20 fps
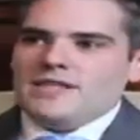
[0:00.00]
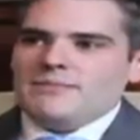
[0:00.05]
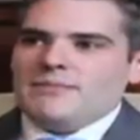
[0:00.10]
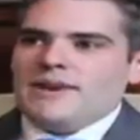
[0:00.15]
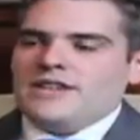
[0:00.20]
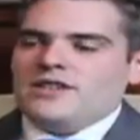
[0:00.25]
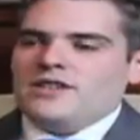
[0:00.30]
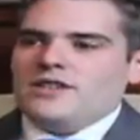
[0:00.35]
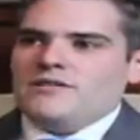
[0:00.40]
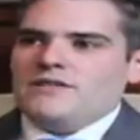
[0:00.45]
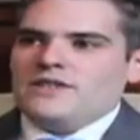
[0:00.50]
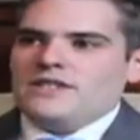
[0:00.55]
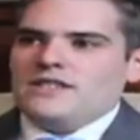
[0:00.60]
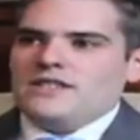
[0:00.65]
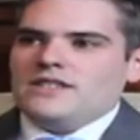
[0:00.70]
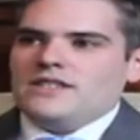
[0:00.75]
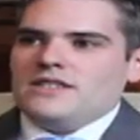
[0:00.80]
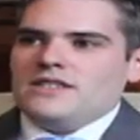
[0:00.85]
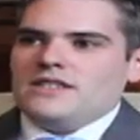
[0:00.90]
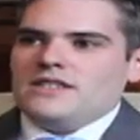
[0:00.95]
aspect of it
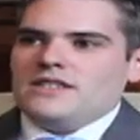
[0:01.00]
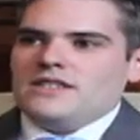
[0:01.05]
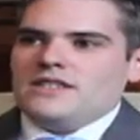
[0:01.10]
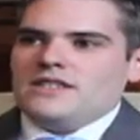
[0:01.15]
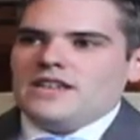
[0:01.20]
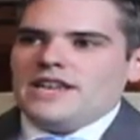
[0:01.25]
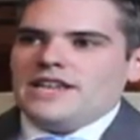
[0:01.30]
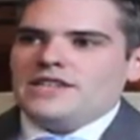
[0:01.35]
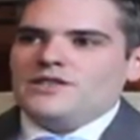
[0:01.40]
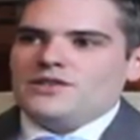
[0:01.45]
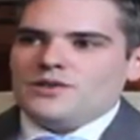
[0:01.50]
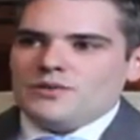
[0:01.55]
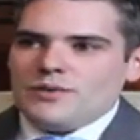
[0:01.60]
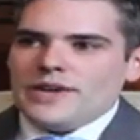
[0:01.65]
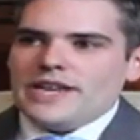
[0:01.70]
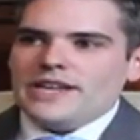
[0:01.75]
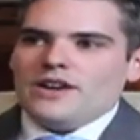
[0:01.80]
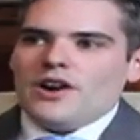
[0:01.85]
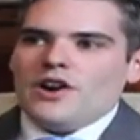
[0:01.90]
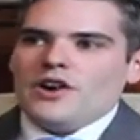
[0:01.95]
is the
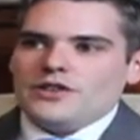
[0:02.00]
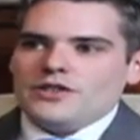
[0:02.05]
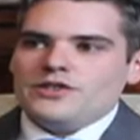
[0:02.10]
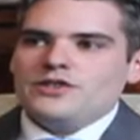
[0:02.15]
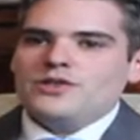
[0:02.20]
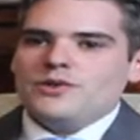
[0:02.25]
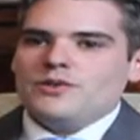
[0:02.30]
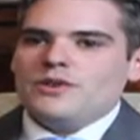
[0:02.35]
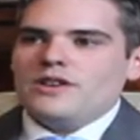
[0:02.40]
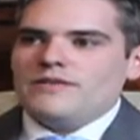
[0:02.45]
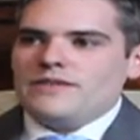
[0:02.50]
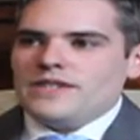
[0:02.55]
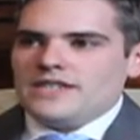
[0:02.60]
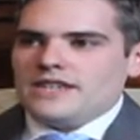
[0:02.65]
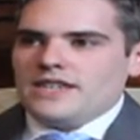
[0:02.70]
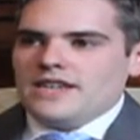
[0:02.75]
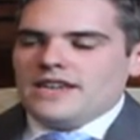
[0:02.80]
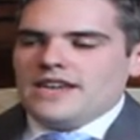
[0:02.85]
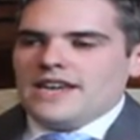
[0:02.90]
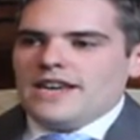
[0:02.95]
real heart and soul of it.
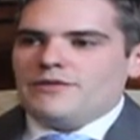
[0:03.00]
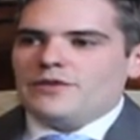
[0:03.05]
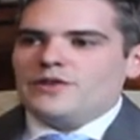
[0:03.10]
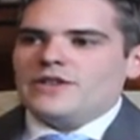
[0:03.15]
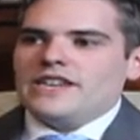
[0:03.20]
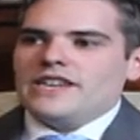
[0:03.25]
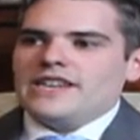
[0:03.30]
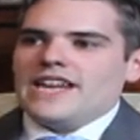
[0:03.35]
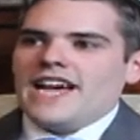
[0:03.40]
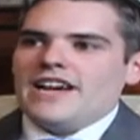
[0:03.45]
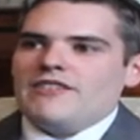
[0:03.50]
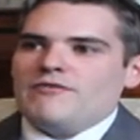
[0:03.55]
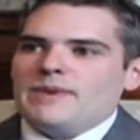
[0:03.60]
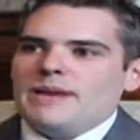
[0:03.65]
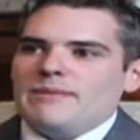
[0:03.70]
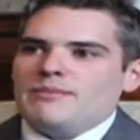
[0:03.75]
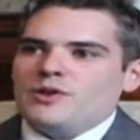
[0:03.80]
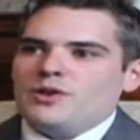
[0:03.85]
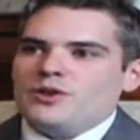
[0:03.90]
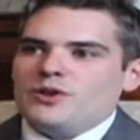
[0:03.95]
If you didn't have
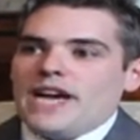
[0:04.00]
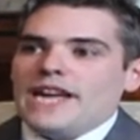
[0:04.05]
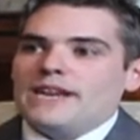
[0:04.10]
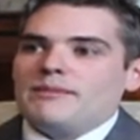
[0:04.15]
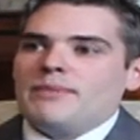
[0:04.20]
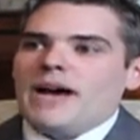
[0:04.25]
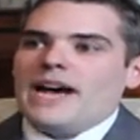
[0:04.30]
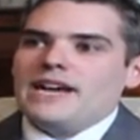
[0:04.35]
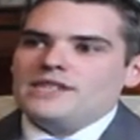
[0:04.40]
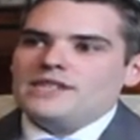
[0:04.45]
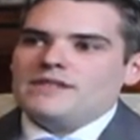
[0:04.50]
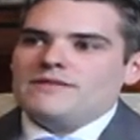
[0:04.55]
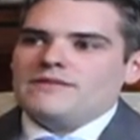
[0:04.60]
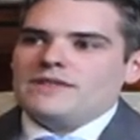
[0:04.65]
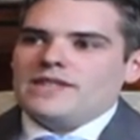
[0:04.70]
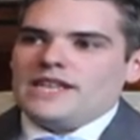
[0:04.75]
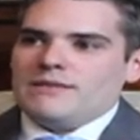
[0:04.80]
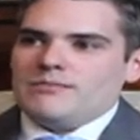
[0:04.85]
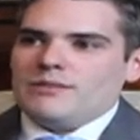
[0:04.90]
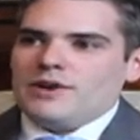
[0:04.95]
people who had a passion
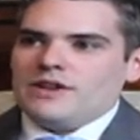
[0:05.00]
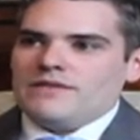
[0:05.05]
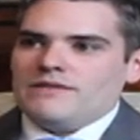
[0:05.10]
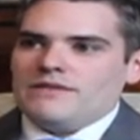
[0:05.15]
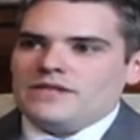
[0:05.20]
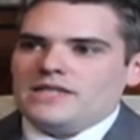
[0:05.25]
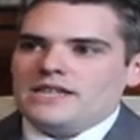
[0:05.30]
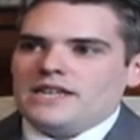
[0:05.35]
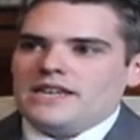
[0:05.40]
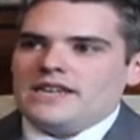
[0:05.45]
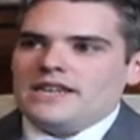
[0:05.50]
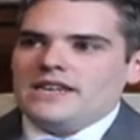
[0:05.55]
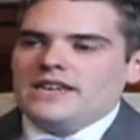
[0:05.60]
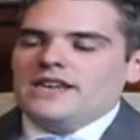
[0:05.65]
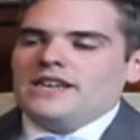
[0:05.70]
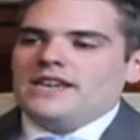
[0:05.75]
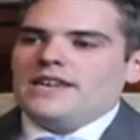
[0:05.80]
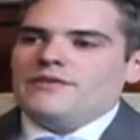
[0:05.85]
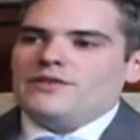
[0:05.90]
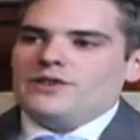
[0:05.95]
for that part of the city,
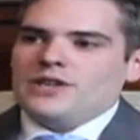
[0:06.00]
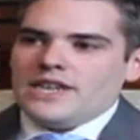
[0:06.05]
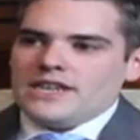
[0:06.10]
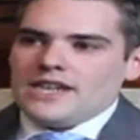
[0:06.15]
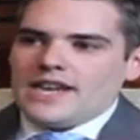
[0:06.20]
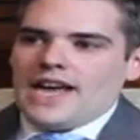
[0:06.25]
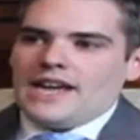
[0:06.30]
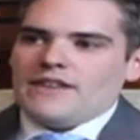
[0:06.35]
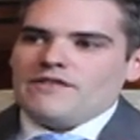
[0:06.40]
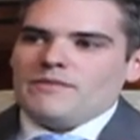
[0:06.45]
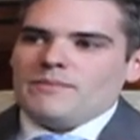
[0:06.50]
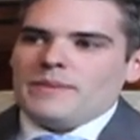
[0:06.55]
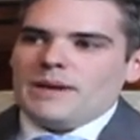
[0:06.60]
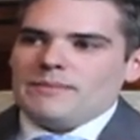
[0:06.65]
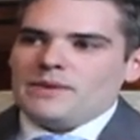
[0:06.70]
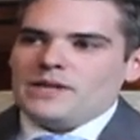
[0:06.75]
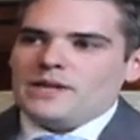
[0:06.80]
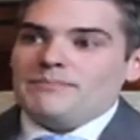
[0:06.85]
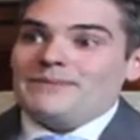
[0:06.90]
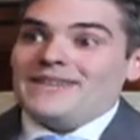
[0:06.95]
if you didn't have
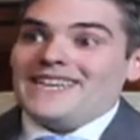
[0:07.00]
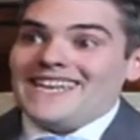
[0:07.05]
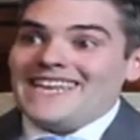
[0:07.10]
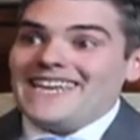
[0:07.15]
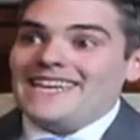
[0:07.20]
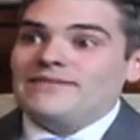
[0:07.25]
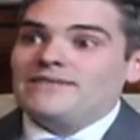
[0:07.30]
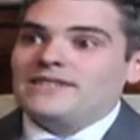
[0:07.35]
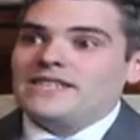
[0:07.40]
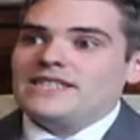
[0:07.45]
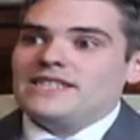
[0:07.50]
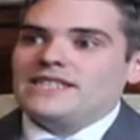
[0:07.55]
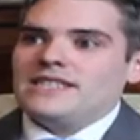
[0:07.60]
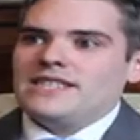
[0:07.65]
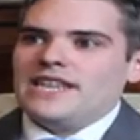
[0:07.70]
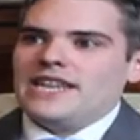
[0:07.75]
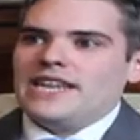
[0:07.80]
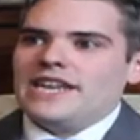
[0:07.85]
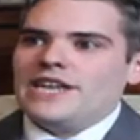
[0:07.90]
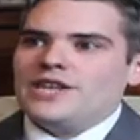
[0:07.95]
people that believed in the
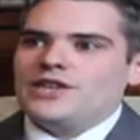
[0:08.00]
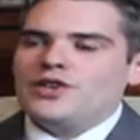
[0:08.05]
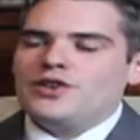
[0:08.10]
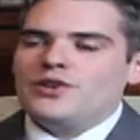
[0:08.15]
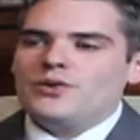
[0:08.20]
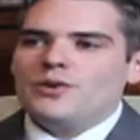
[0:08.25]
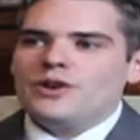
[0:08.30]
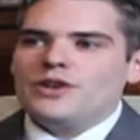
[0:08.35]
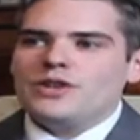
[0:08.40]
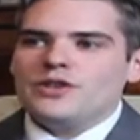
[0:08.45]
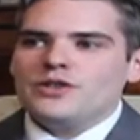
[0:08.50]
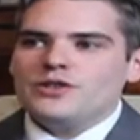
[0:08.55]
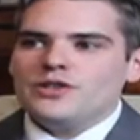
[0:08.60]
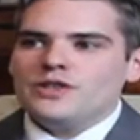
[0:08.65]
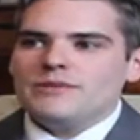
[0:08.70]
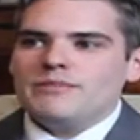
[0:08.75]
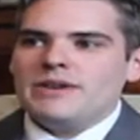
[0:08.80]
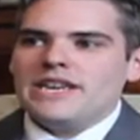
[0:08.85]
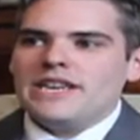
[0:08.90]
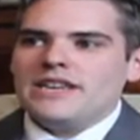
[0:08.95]
city and knew what it
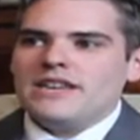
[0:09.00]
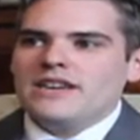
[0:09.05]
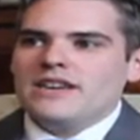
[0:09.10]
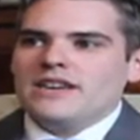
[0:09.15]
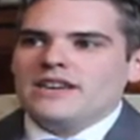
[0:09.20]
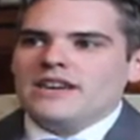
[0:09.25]
used to be